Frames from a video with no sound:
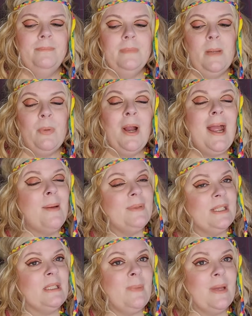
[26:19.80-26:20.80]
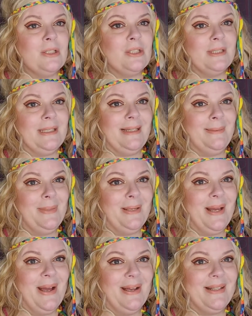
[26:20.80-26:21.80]
Perhaps especially
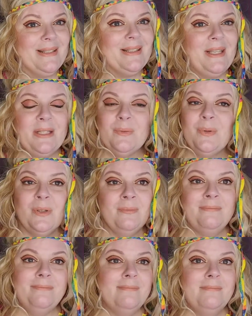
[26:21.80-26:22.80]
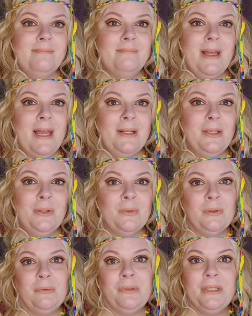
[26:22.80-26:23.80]
because these were men who
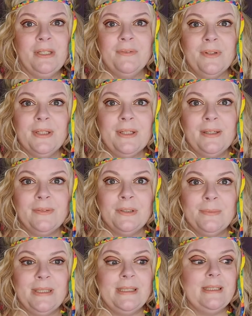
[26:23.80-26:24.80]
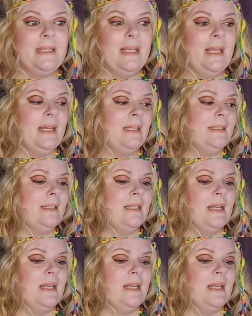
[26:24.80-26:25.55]
were working for the government, and